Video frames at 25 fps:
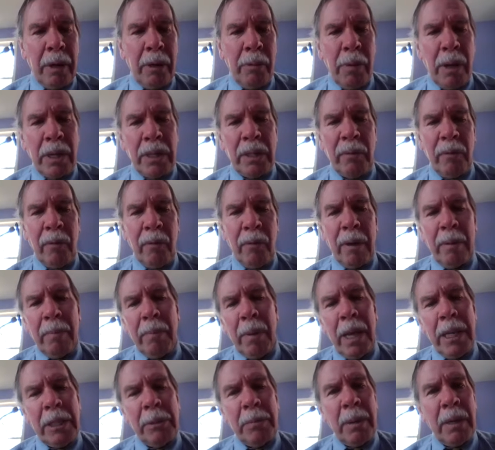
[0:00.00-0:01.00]
a request for
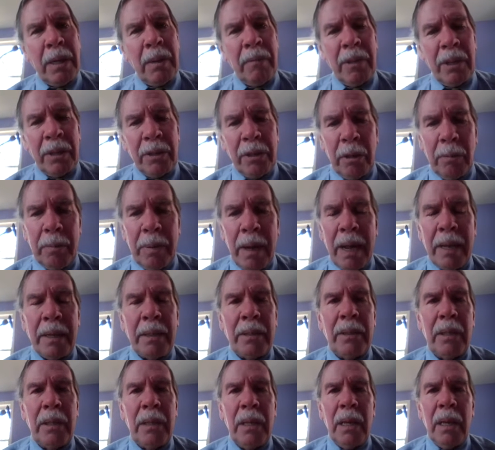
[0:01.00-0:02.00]
replacement of the
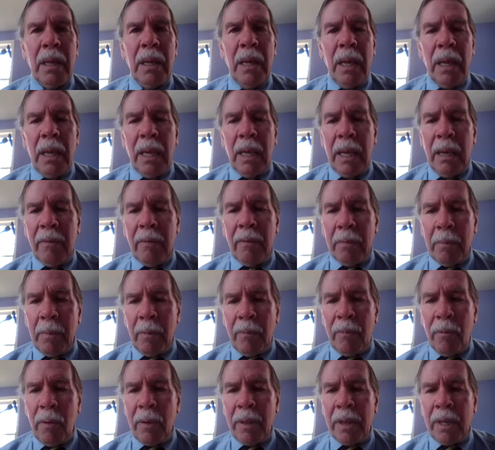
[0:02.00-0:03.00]
turbines
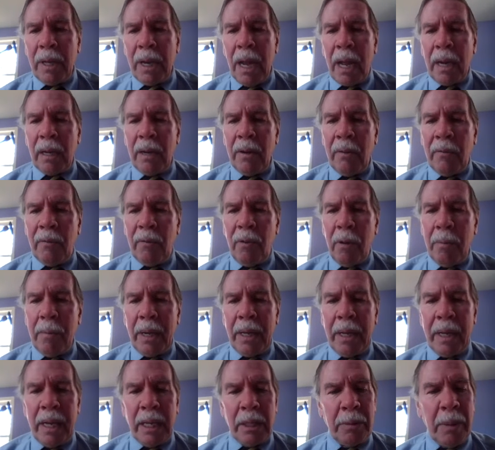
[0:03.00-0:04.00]
even before the
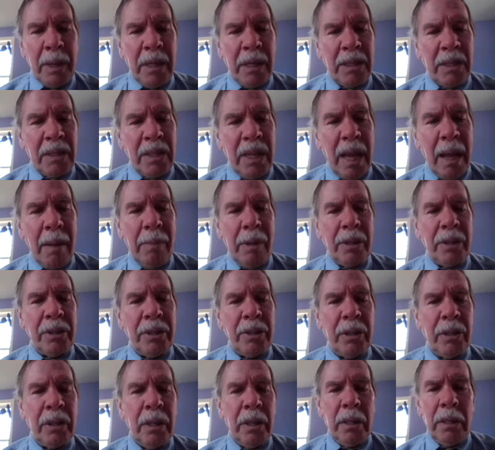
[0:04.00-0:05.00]
nonconformity has been
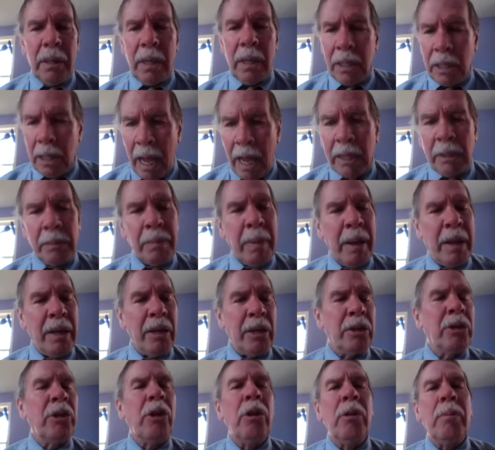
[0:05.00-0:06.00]
established, has
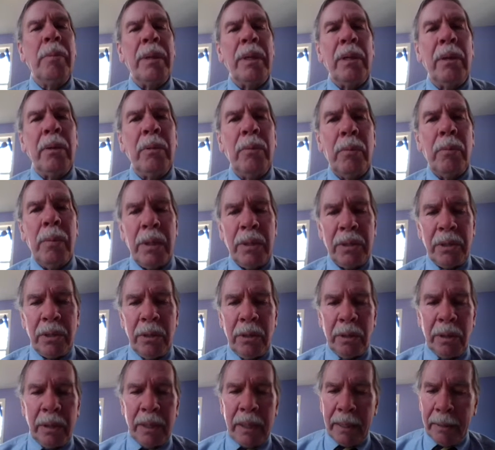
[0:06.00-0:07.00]
been determined with
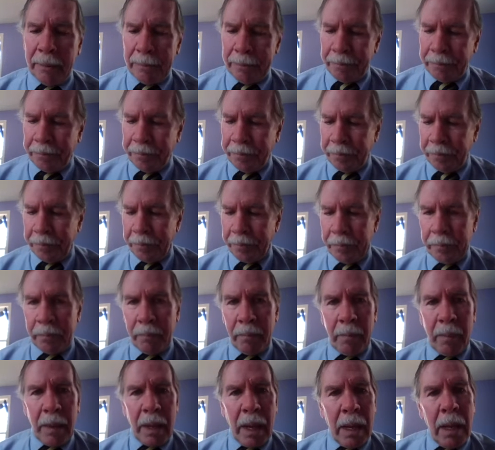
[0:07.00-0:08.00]
certainty.
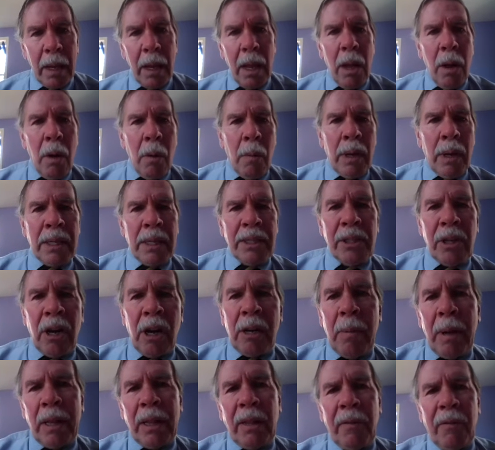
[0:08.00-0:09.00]
Well, let's
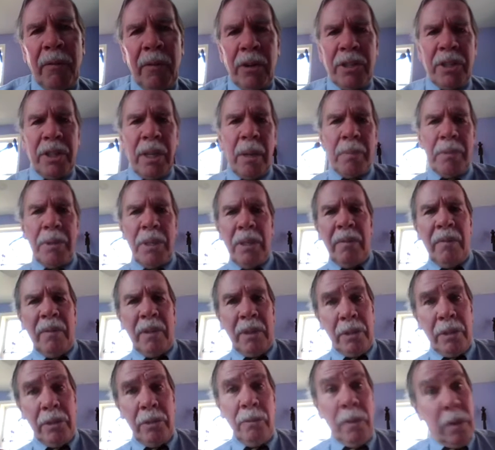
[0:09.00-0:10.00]
talk about the first
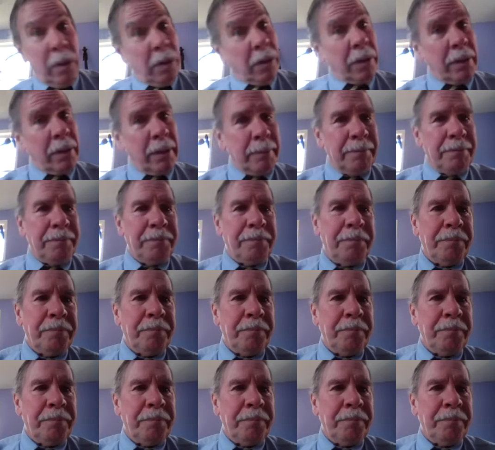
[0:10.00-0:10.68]
substantive issue first.